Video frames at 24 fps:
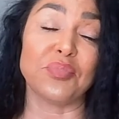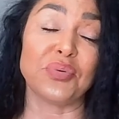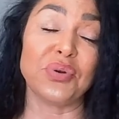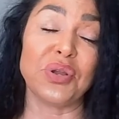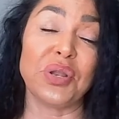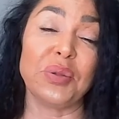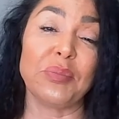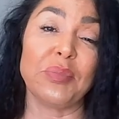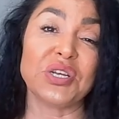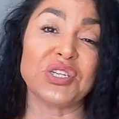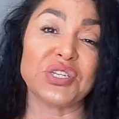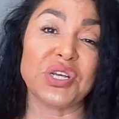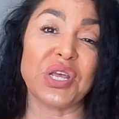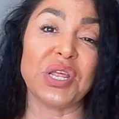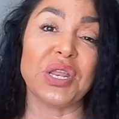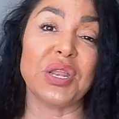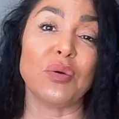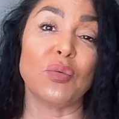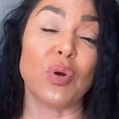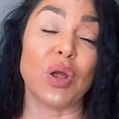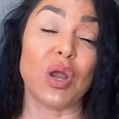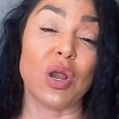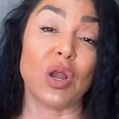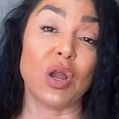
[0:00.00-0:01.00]
pretty much
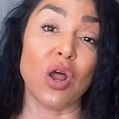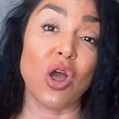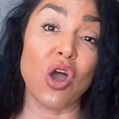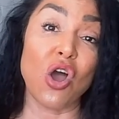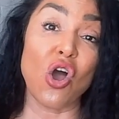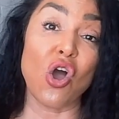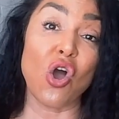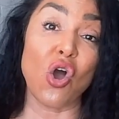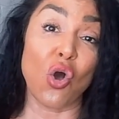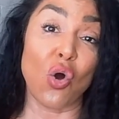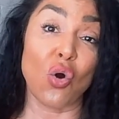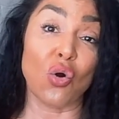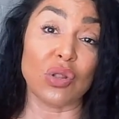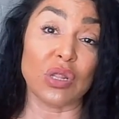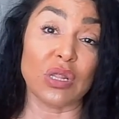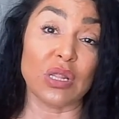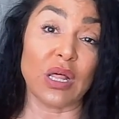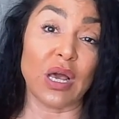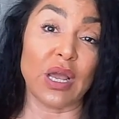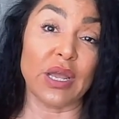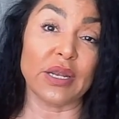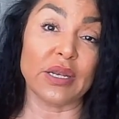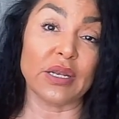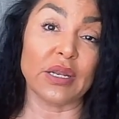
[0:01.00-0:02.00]
anywhere
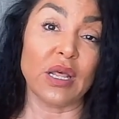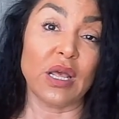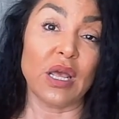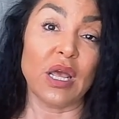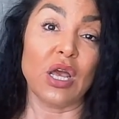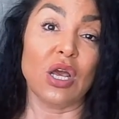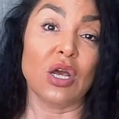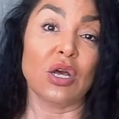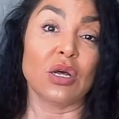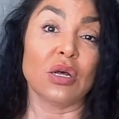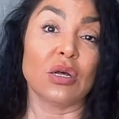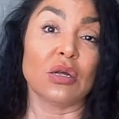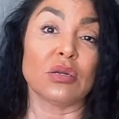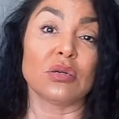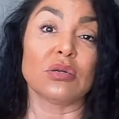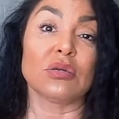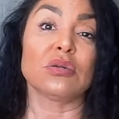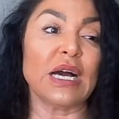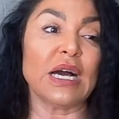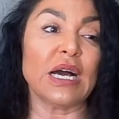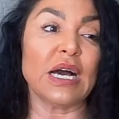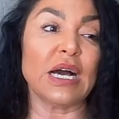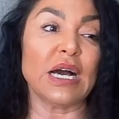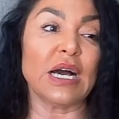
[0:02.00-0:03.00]
online.
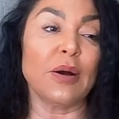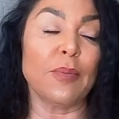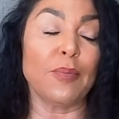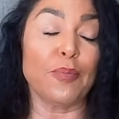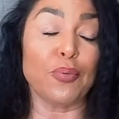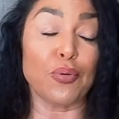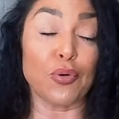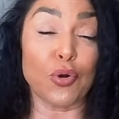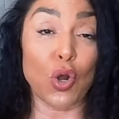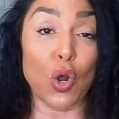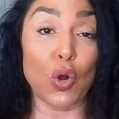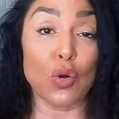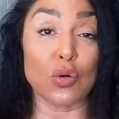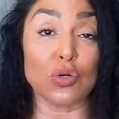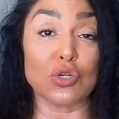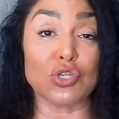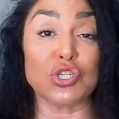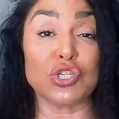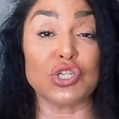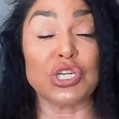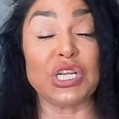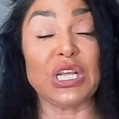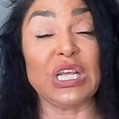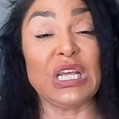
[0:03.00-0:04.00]

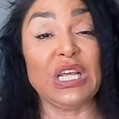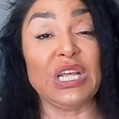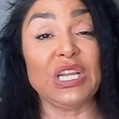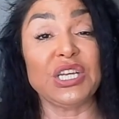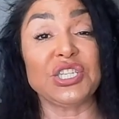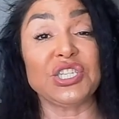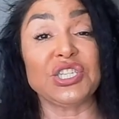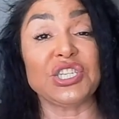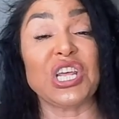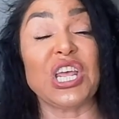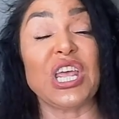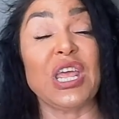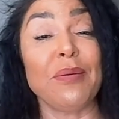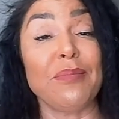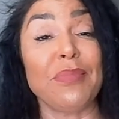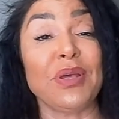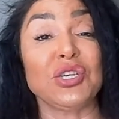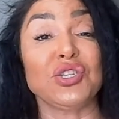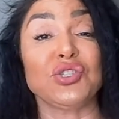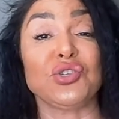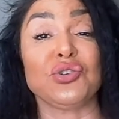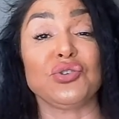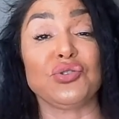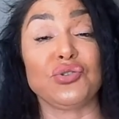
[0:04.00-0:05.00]
Approach each
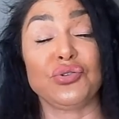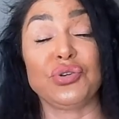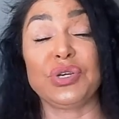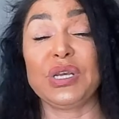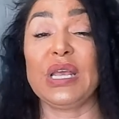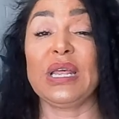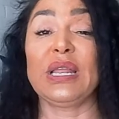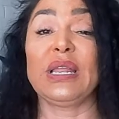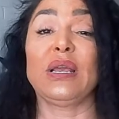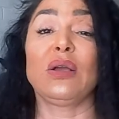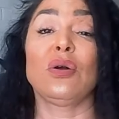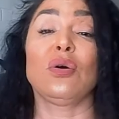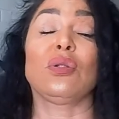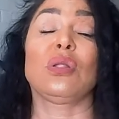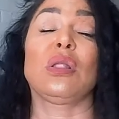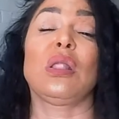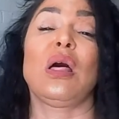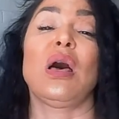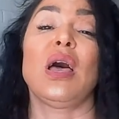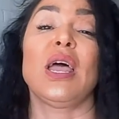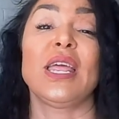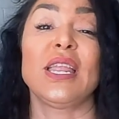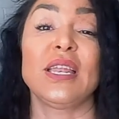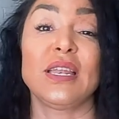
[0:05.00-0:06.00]
image you're creating
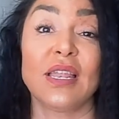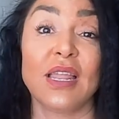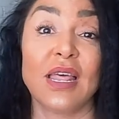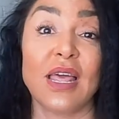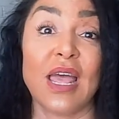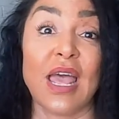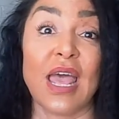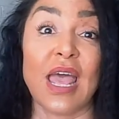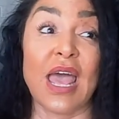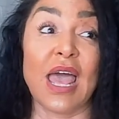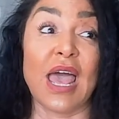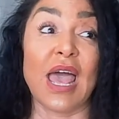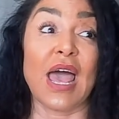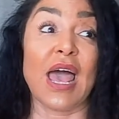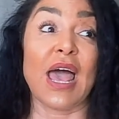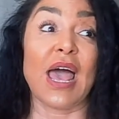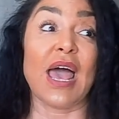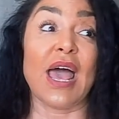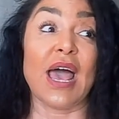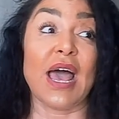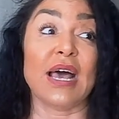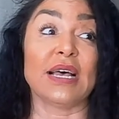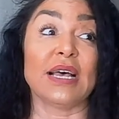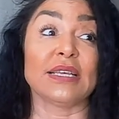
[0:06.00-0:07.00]
online
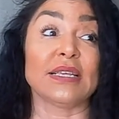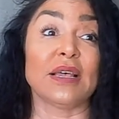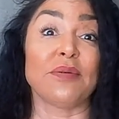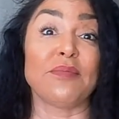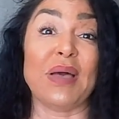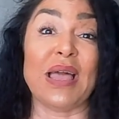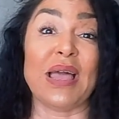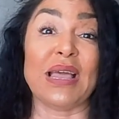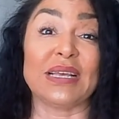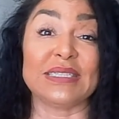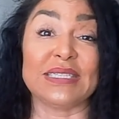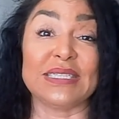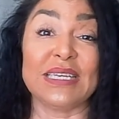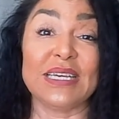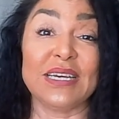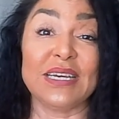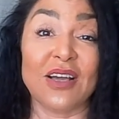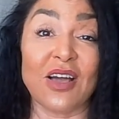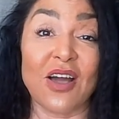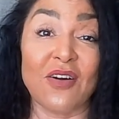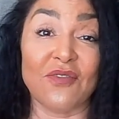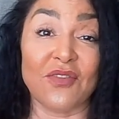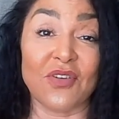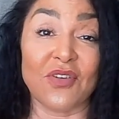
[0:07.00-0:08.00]
as a magazine
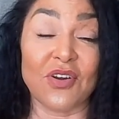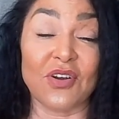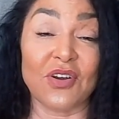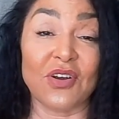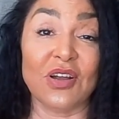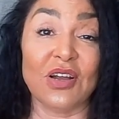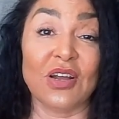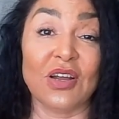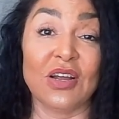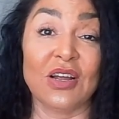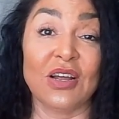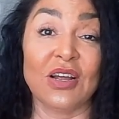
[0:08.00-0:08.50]
cover.